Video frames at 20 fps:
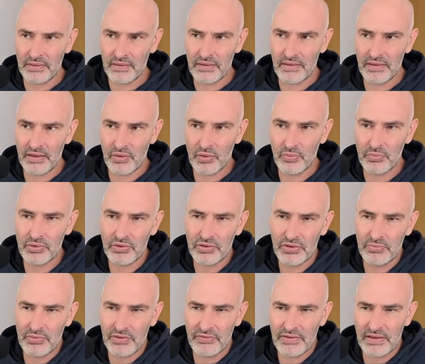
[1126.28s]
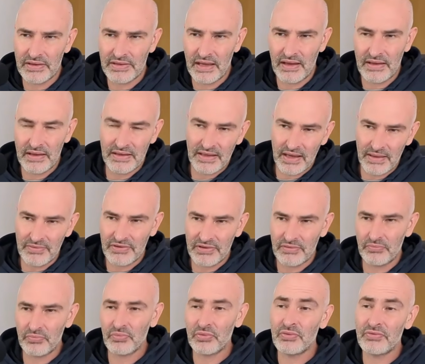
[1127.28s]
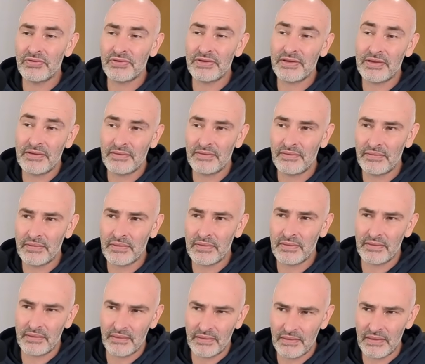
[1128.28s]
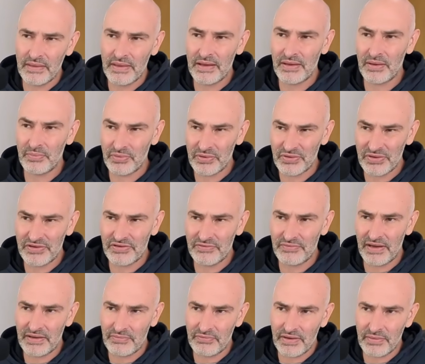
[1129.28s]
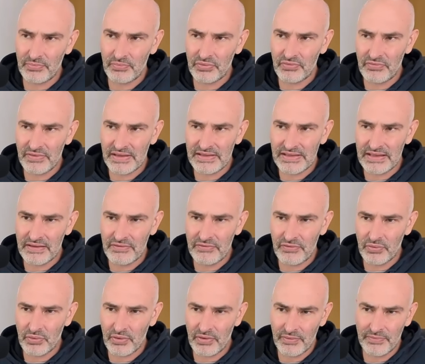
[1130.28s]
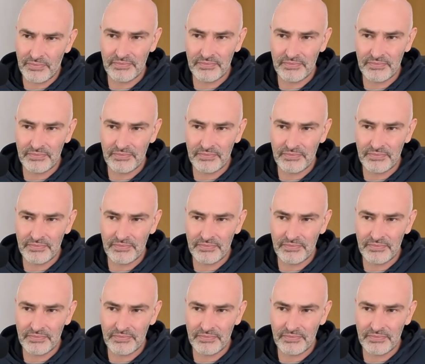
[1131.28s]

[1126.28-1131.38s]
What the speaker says: The computer prefers other types of moves. The computer's favorite move is e4.